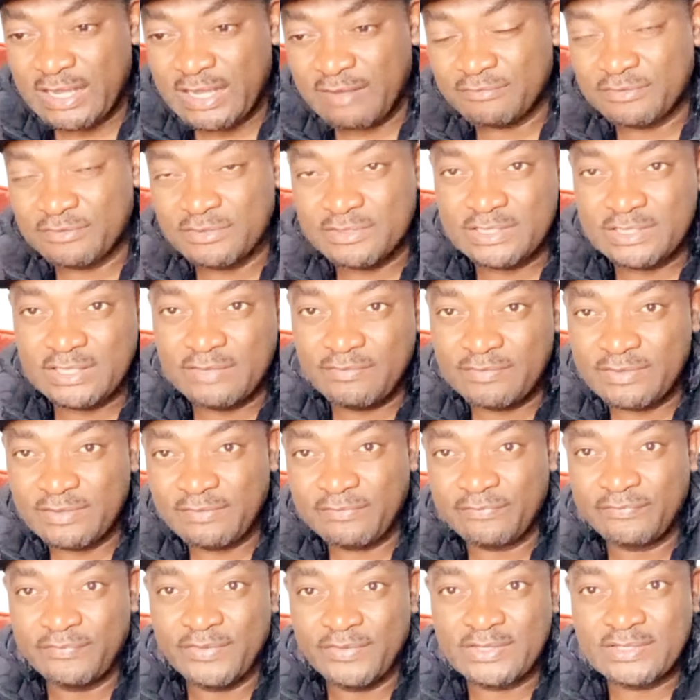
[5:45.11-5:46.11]
I've just given
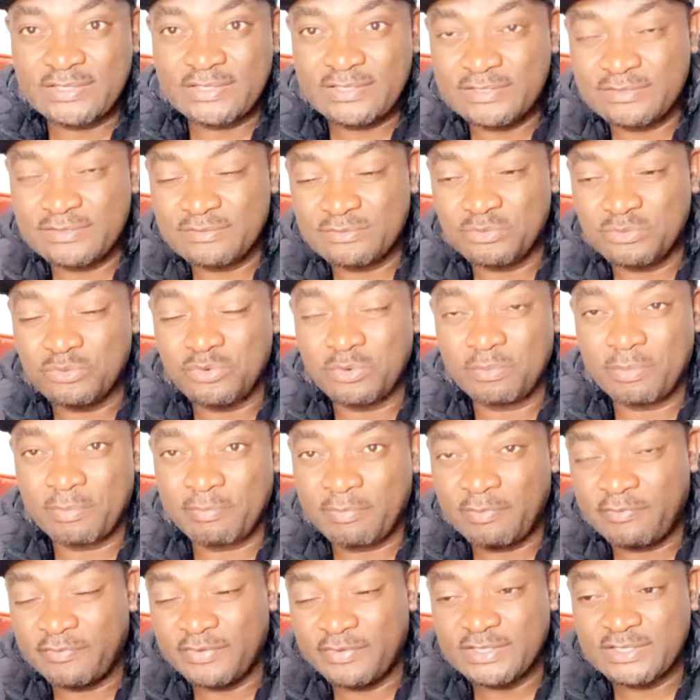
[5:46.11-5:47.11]
the first group
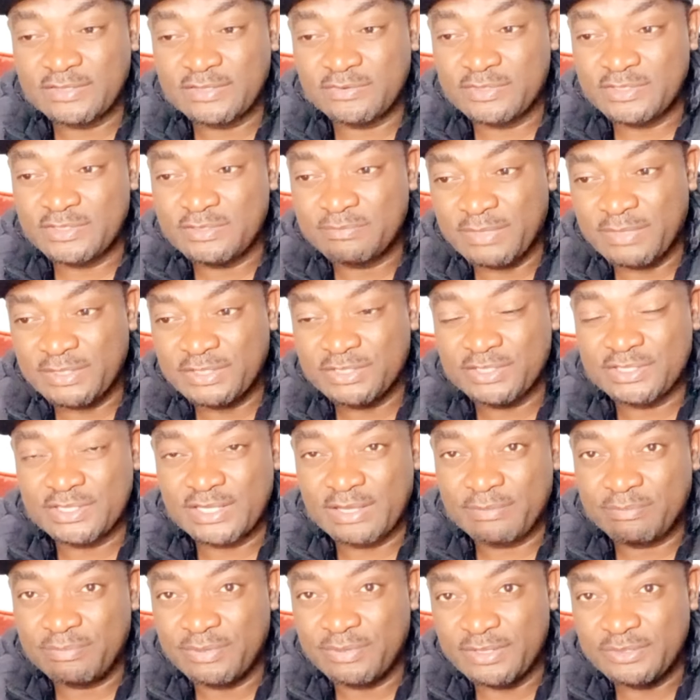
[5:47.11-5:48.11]
of prophecy of these matches
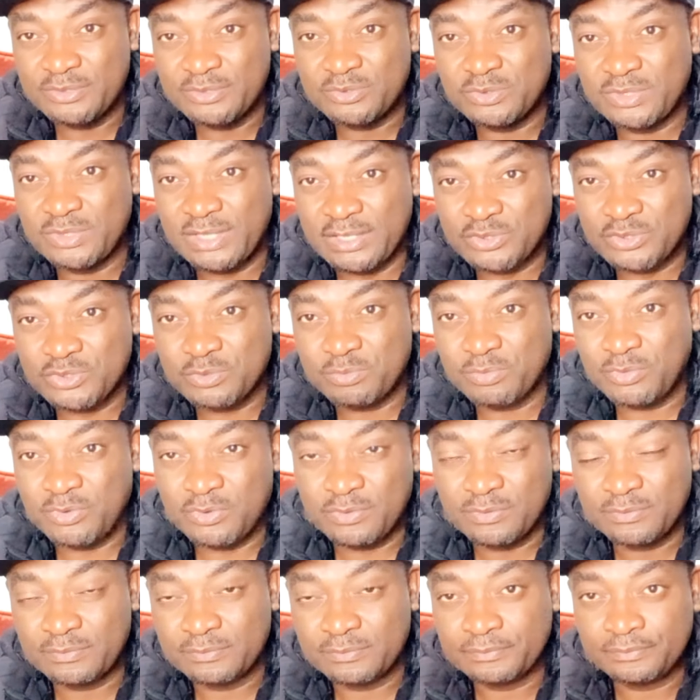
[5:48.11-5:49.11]
that are playing today and
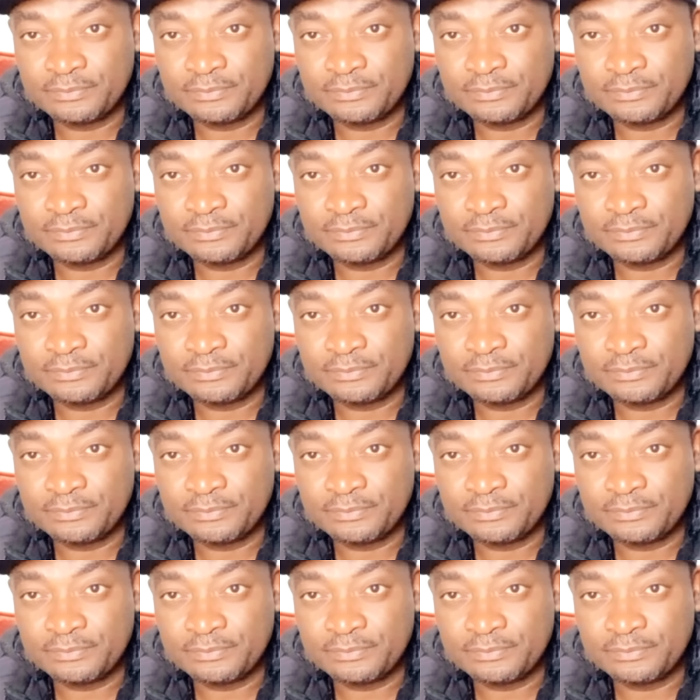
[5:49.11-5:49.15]
tomorrow.